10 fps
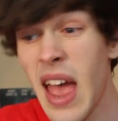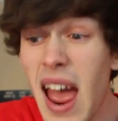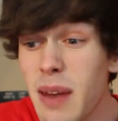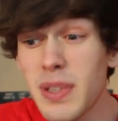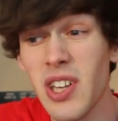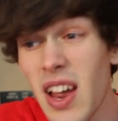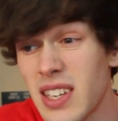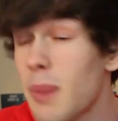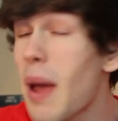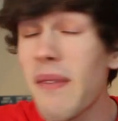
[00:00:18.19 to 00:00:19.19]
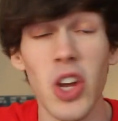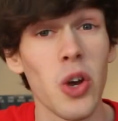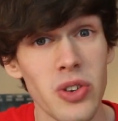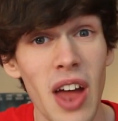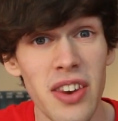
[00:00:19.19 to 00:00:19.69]
And besides, I'm having a
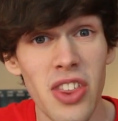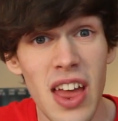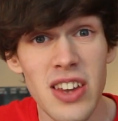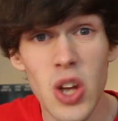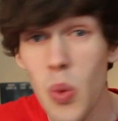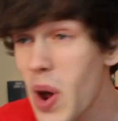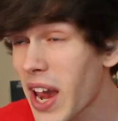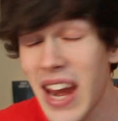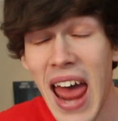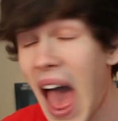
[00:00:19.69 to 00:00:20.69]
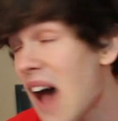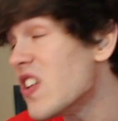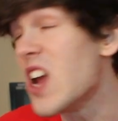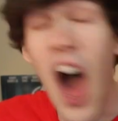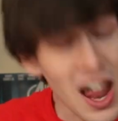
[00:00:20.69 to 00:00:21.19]
good day today, so we're gonna
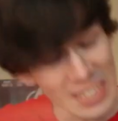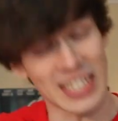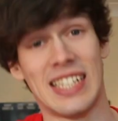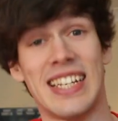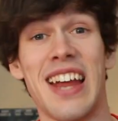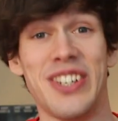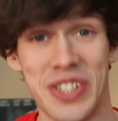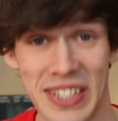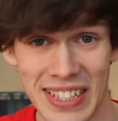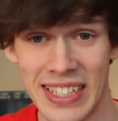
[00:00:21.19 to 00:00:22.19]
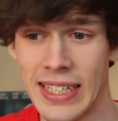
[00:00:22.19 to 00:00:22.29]
have an answer session.